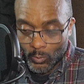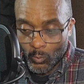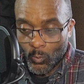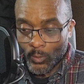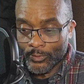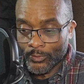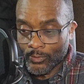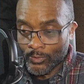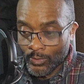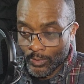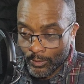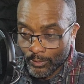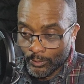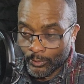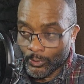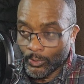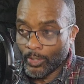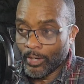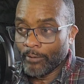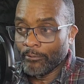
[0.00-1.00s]
one
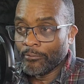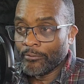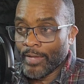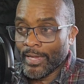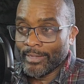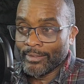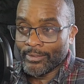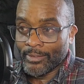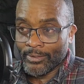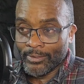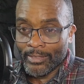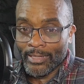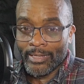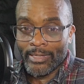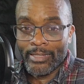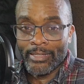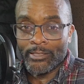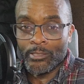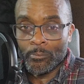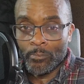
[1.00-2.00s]
singular event
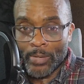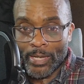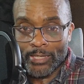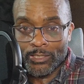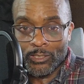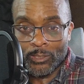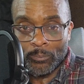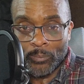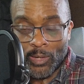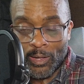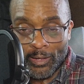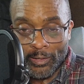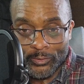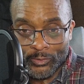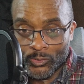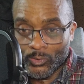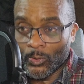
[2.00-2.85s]
that it's based upon.